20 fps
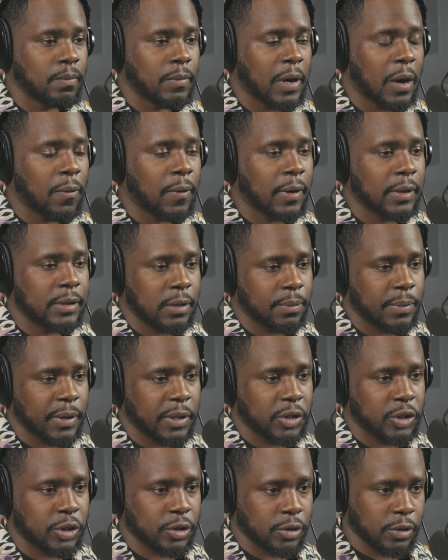I wanted to
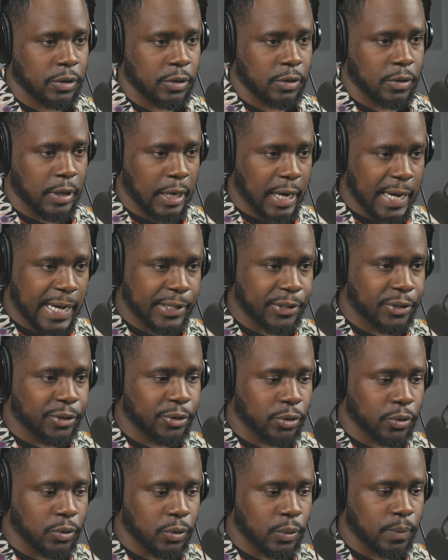make sure I
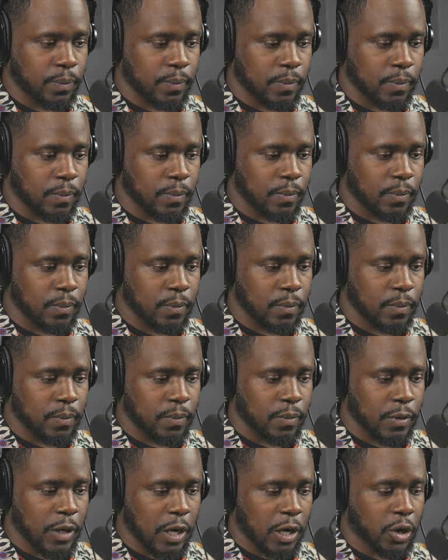do
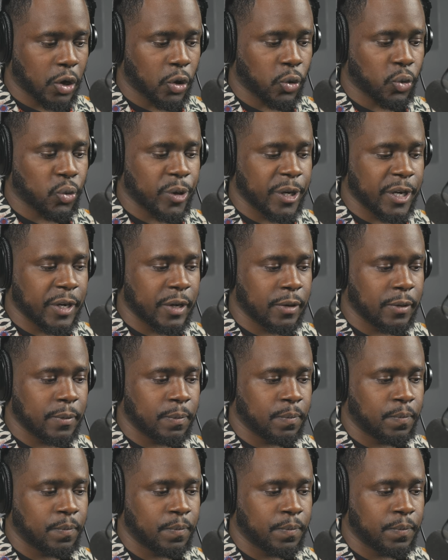a career
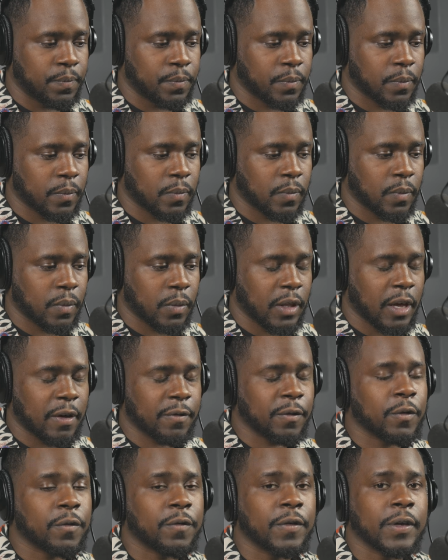that
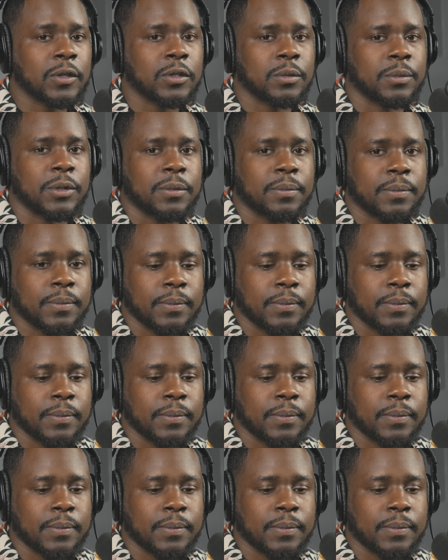fulfills me.